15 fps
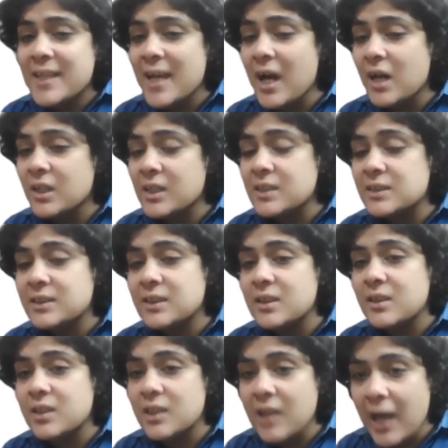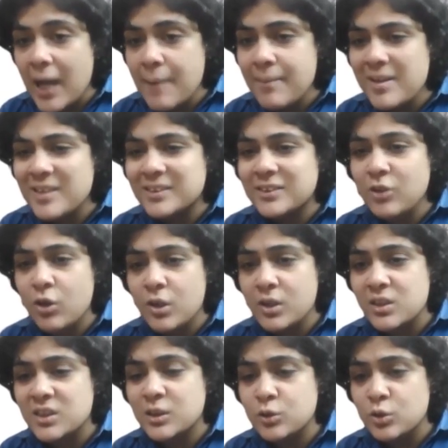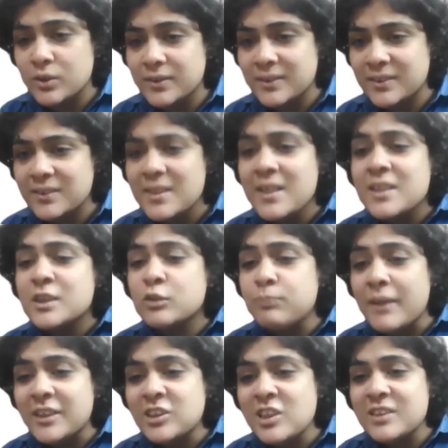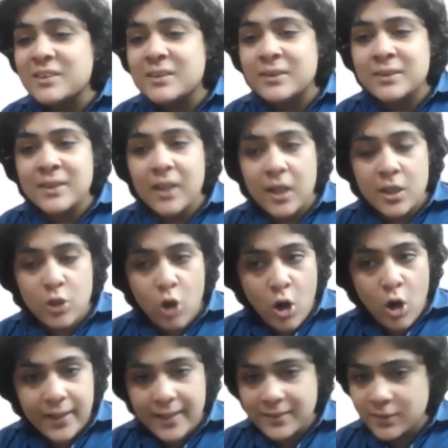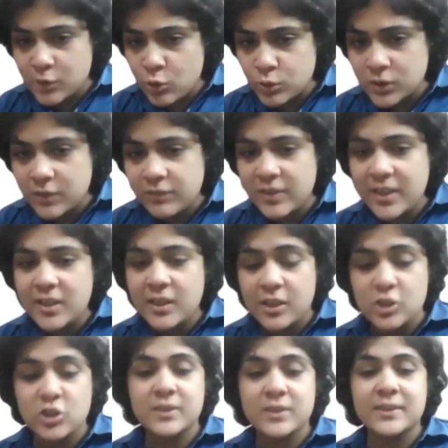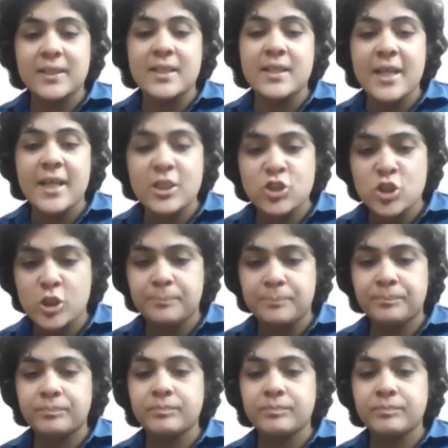They are considered reliable historical sources, especially since they are not exclusively religious in nature.